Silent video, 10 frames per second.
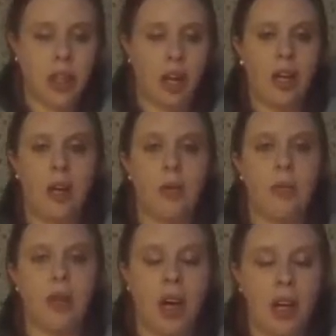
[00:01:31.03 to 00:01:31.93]

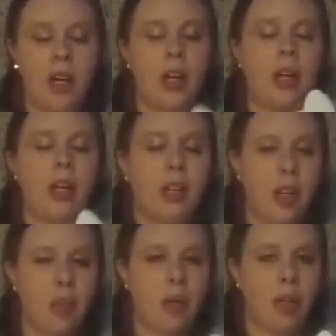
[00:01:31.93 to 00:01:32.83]

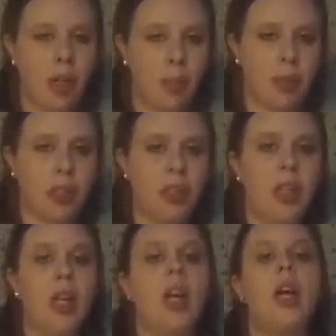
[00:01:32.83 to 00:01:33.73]
unnumbered numbers,
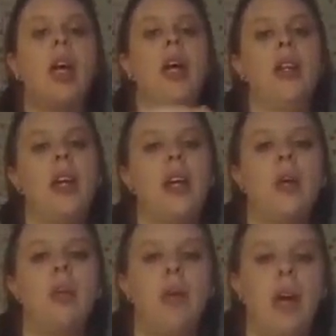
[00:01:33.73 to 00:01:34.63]
and they can
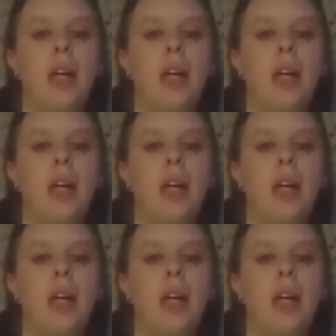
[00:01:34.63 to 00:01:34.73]
put